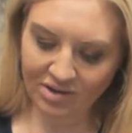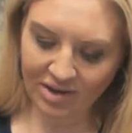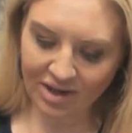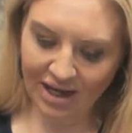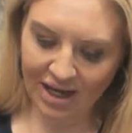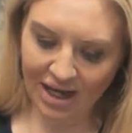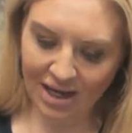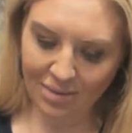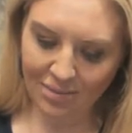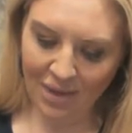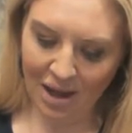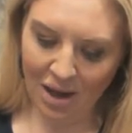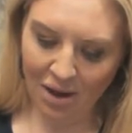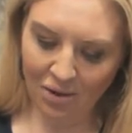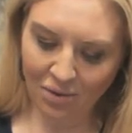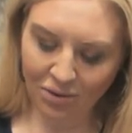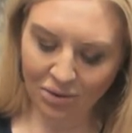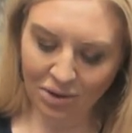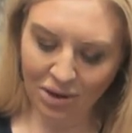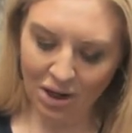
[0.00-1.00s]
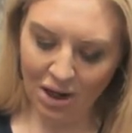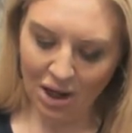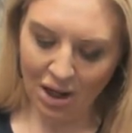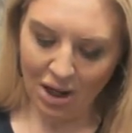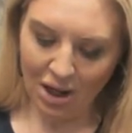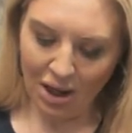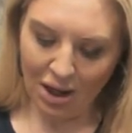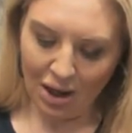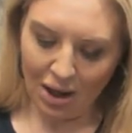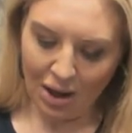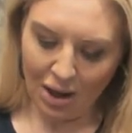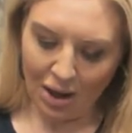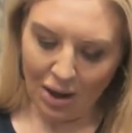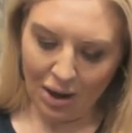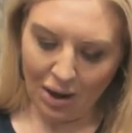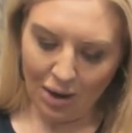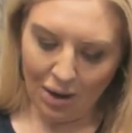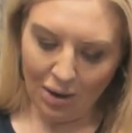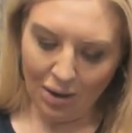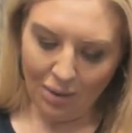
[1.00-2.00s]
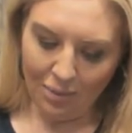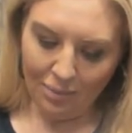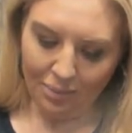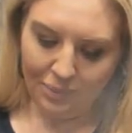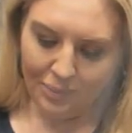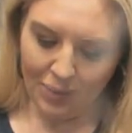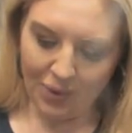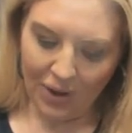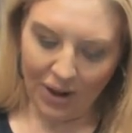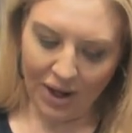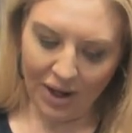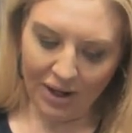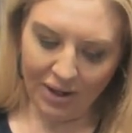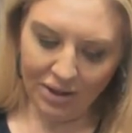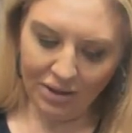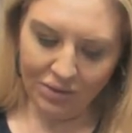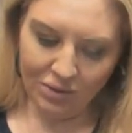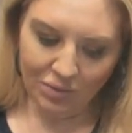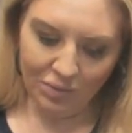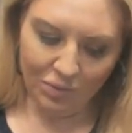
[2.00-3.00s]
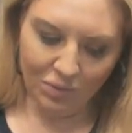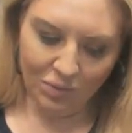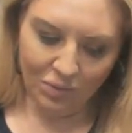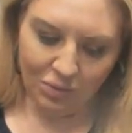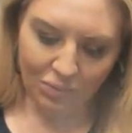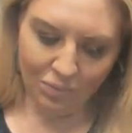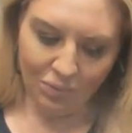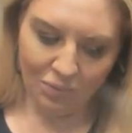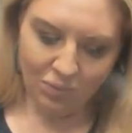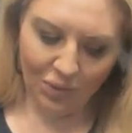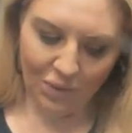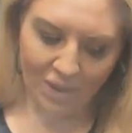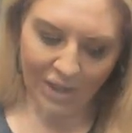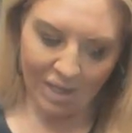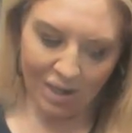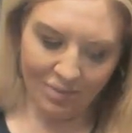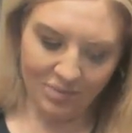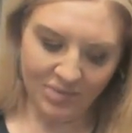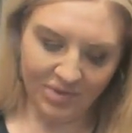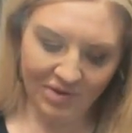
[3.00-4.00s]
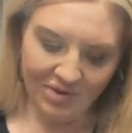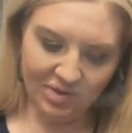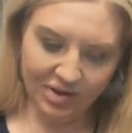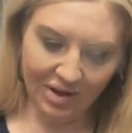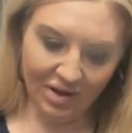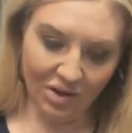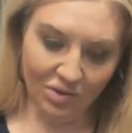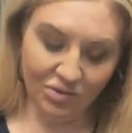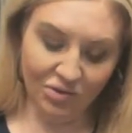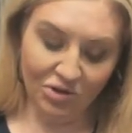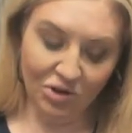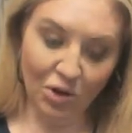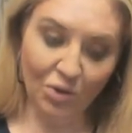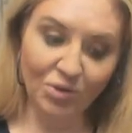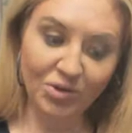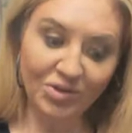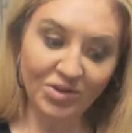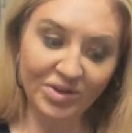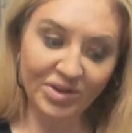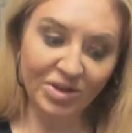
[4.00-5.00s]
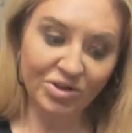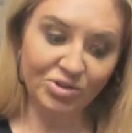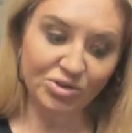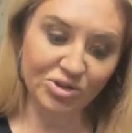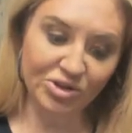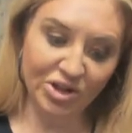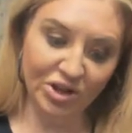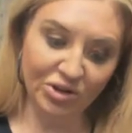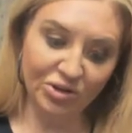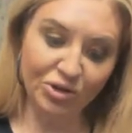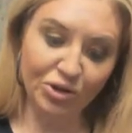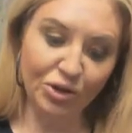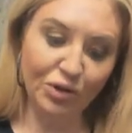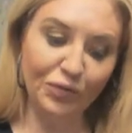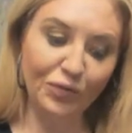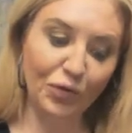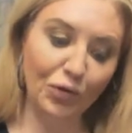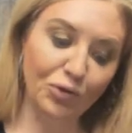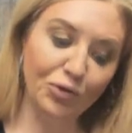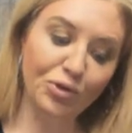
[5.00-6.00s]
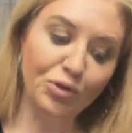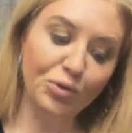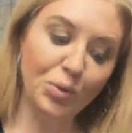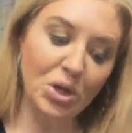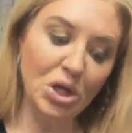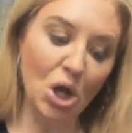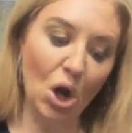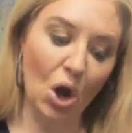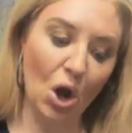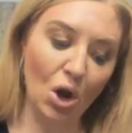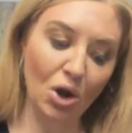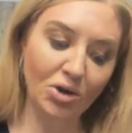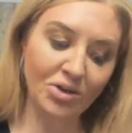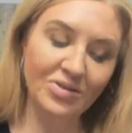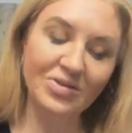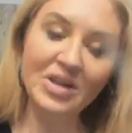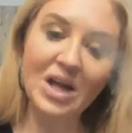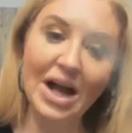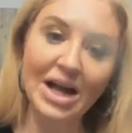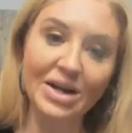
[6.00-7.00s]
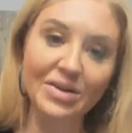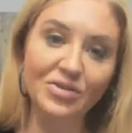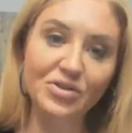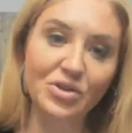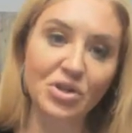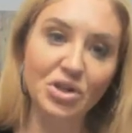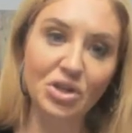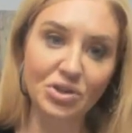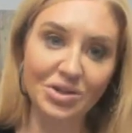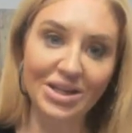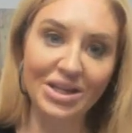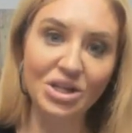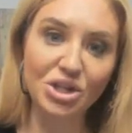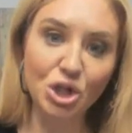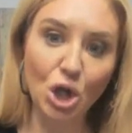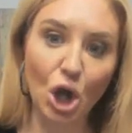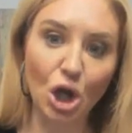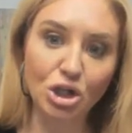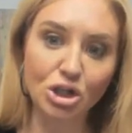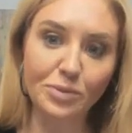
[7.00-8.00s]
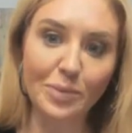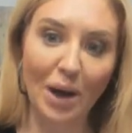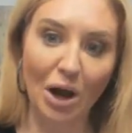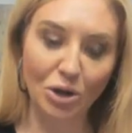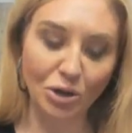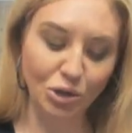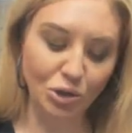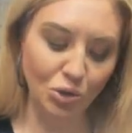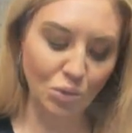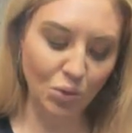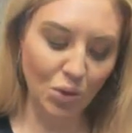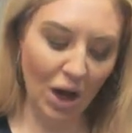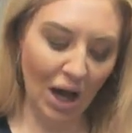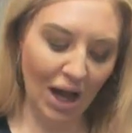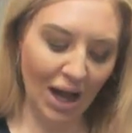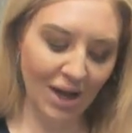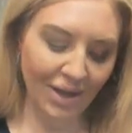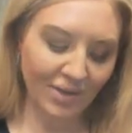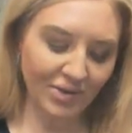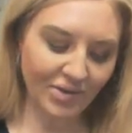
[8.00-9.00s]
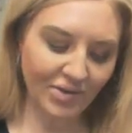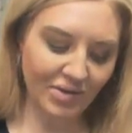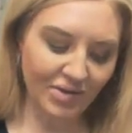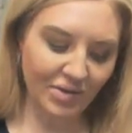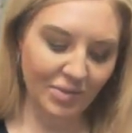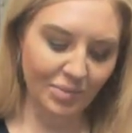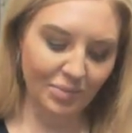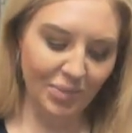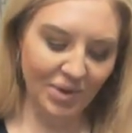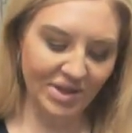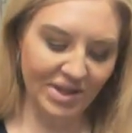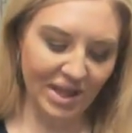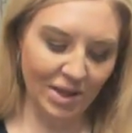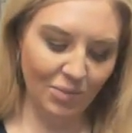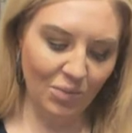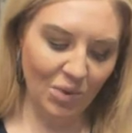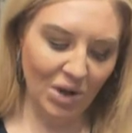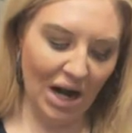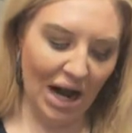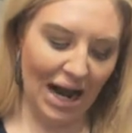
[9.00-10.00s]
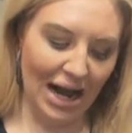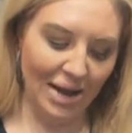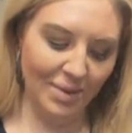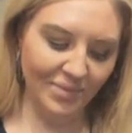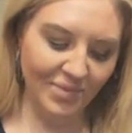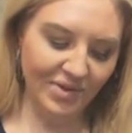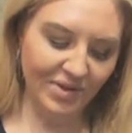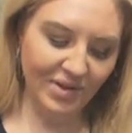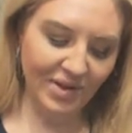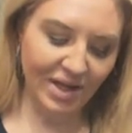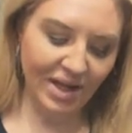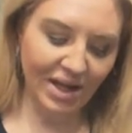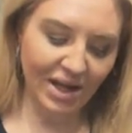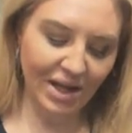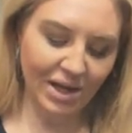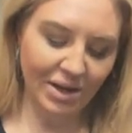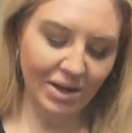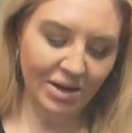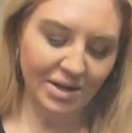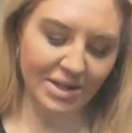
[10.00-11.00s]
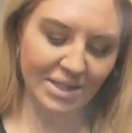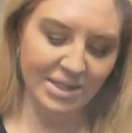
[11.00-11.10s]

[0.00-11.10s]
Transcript: that came out. But what I'm so this is interesting. So the first three cards kind of talked about you guys, but then what I'm seeing